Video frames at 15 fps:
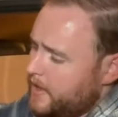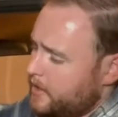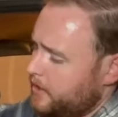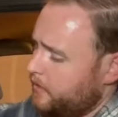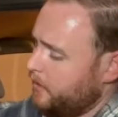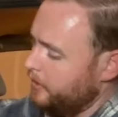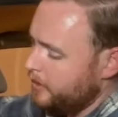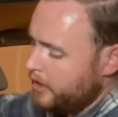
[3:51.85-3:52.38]
that
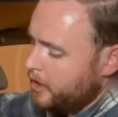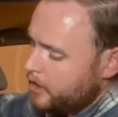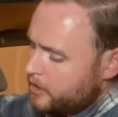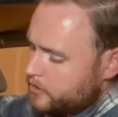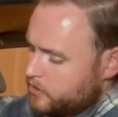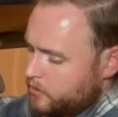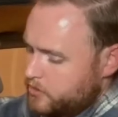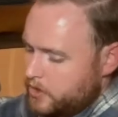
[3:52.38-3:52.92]
either.
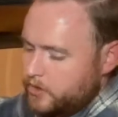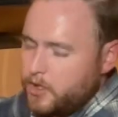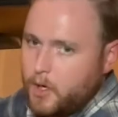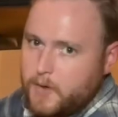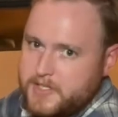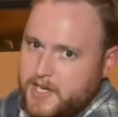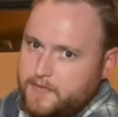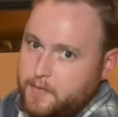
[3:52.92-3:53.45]
So it's good to
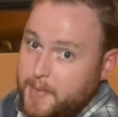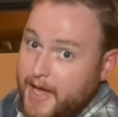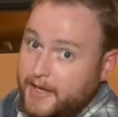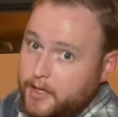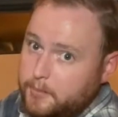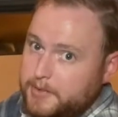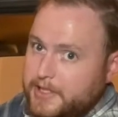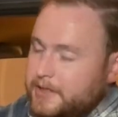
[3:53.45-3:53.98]
always have a
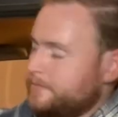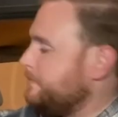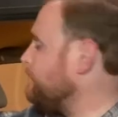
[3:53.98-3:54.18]
backup plan.